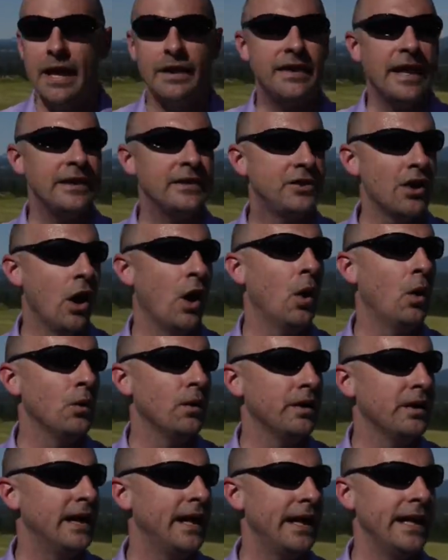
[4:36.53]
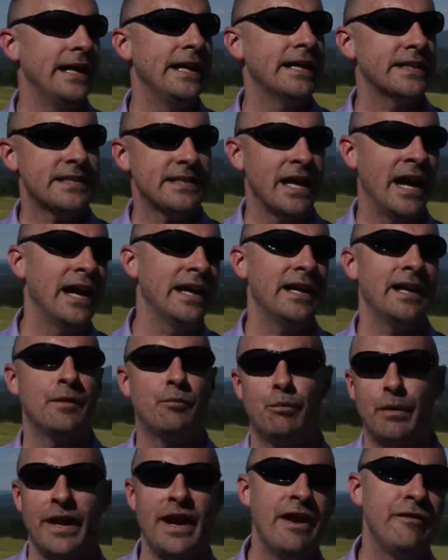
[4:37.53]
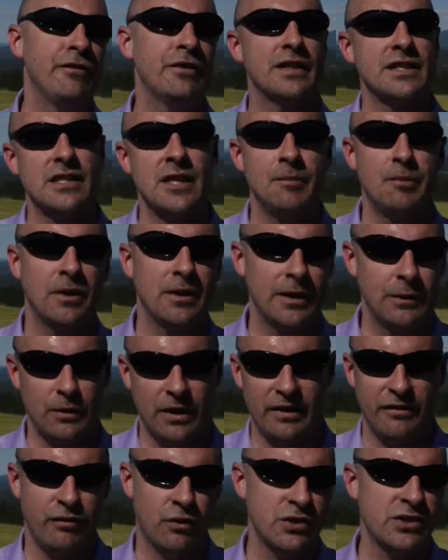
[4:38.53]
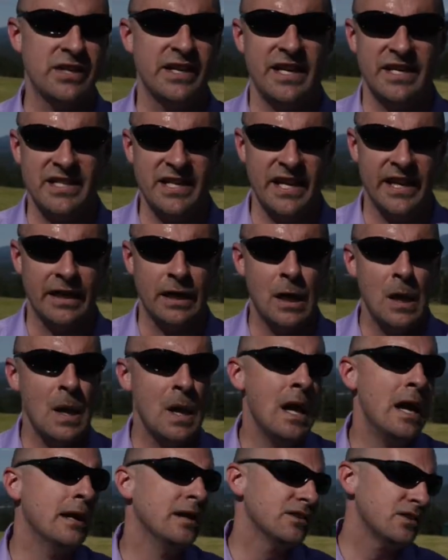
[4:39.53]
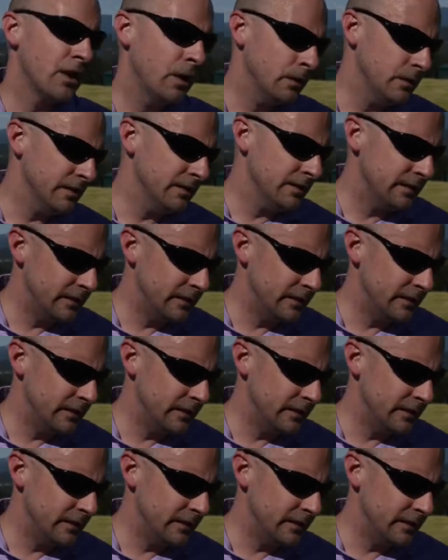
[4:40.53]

They don't, it's not a behavior that's typically reinforced in that setting. So so